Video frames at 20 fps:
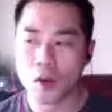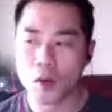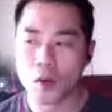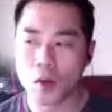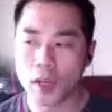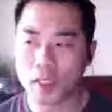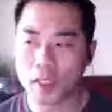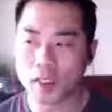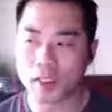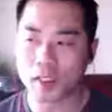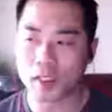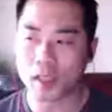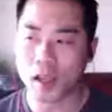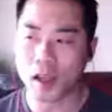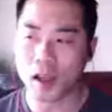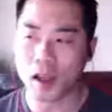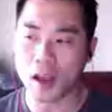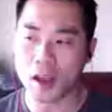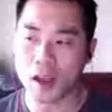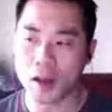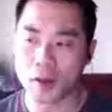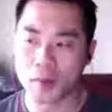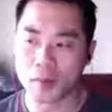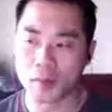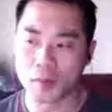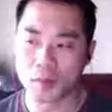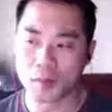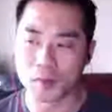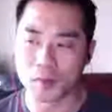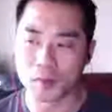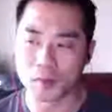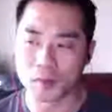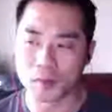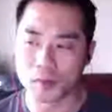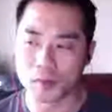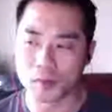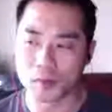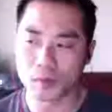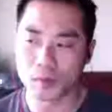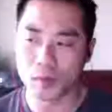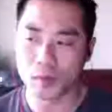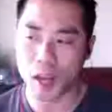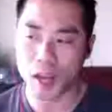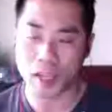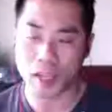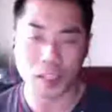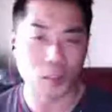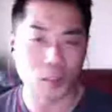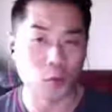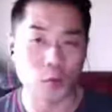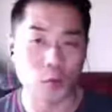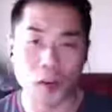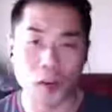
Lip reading: what I guess,